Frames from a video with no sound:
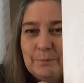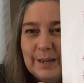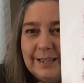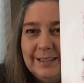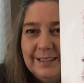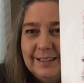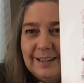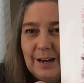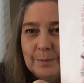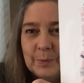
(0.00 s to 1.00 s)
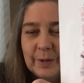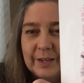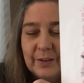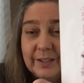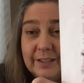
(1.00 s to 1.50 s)
but I'll be working
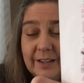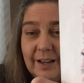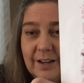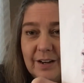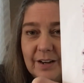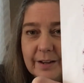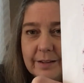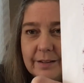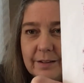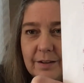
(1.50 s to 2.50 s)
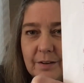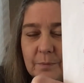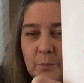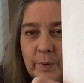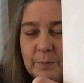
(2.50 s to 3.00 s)
on it.
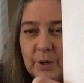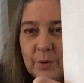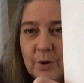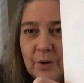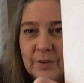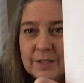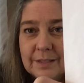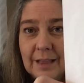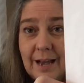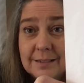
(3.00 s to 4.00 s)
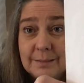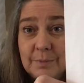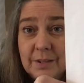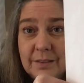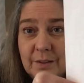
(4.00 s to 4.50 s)
WIPGO called this last
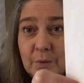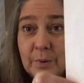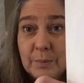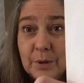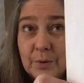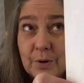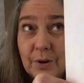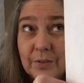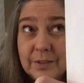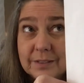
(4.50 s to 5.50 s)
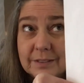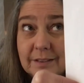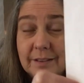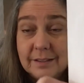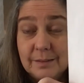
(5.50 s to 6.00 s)
month. WIPGO called this
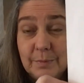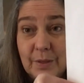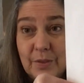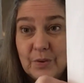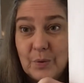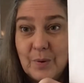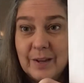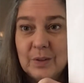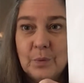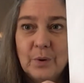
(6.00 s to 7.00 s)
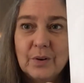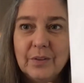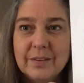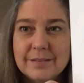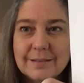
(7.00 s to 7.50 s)
this month. So I get to work on
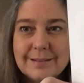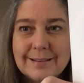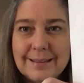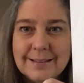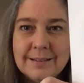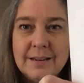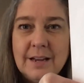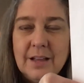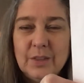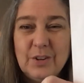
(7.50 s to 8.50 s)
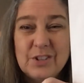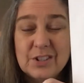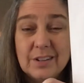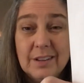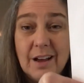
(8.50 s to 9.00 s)
this again there's just
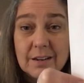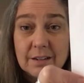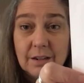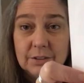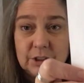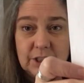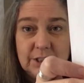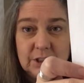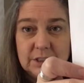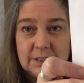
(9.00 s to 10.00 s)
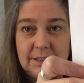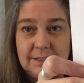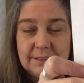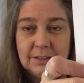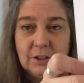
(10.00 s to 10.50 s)
a lot of color changes. It
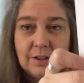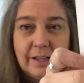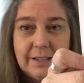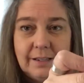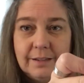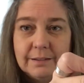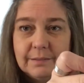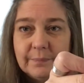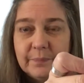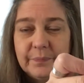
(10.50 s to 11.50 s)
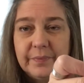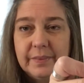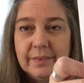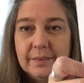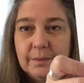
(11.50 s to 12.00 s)
doesn't look like it,
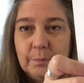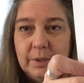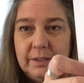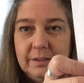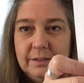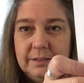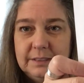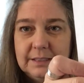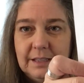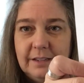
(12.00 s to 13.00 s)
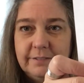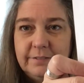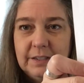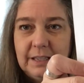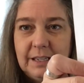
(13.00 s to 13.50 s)
but it's a lot of
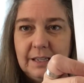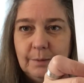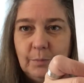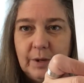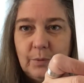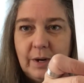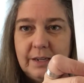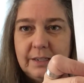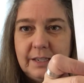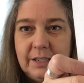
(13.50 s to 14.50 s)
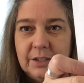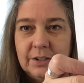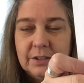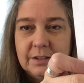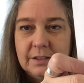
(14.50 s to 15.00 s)
fiddly. I'm like right in
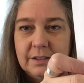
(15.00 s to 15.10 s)
here.